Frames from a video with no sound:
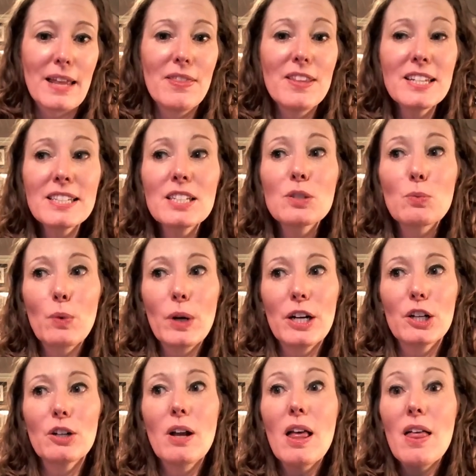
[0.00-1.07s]
And this is
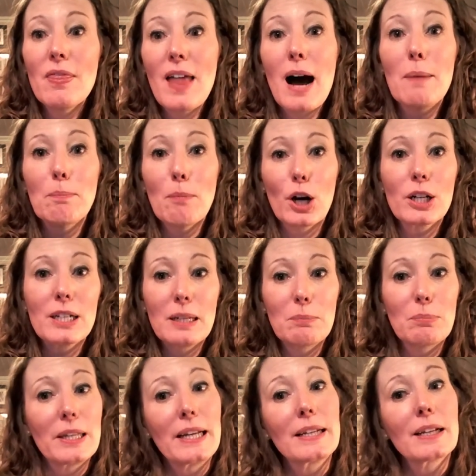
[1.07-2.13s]
where that marketing
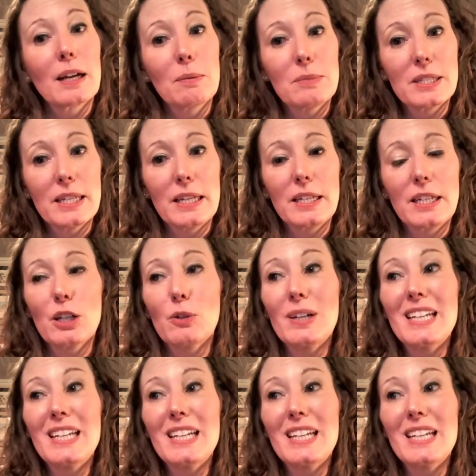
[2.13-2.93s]
plan comes in.